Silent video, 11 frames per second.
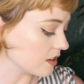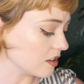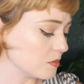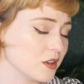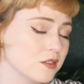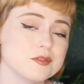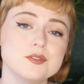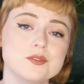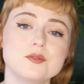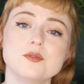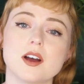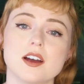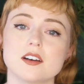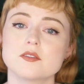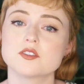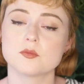Um, if you
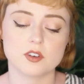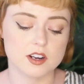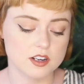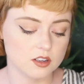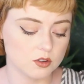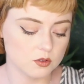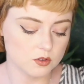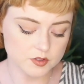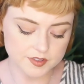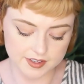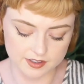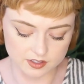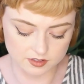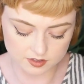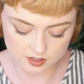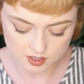have some writing goals
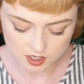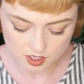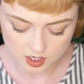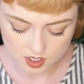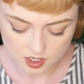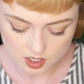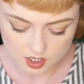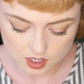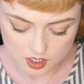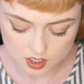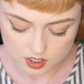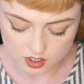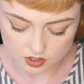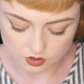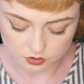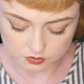and
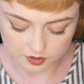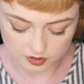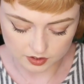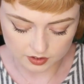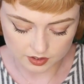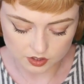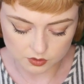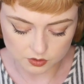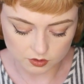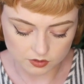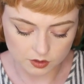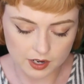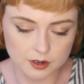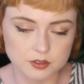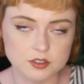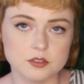you're feeling like you don't know
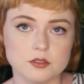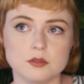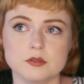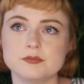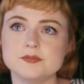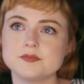how to